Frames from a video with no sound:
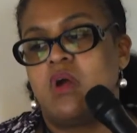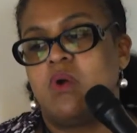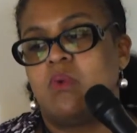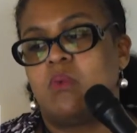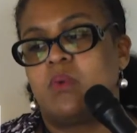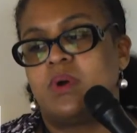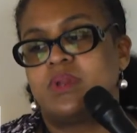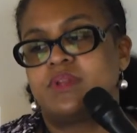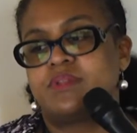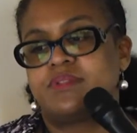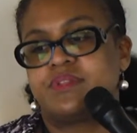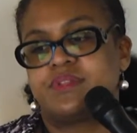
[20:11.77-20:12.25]

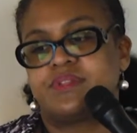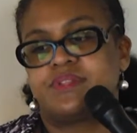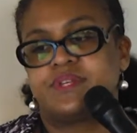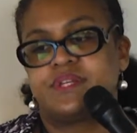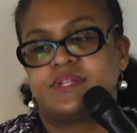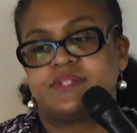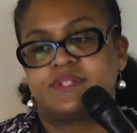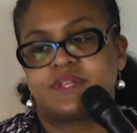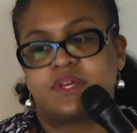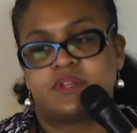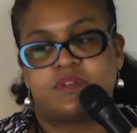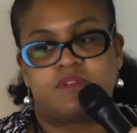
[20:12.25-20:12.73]
One of the
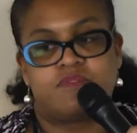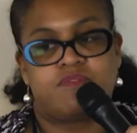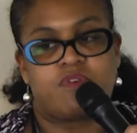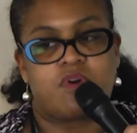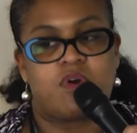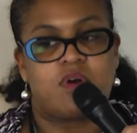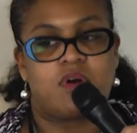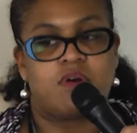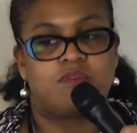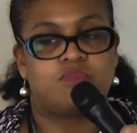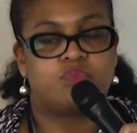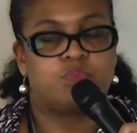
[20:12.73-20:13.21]
things that
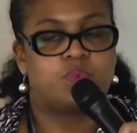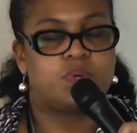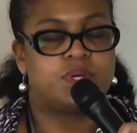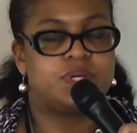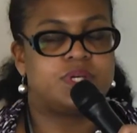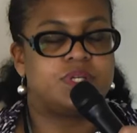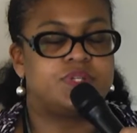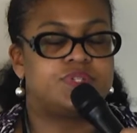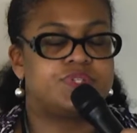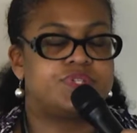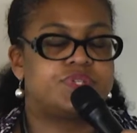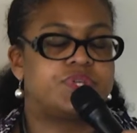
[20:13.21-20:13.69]
evolved
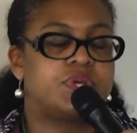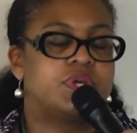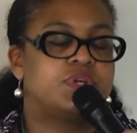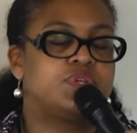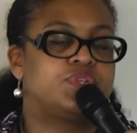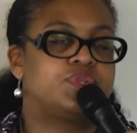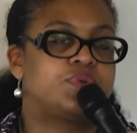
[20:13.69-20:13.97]
was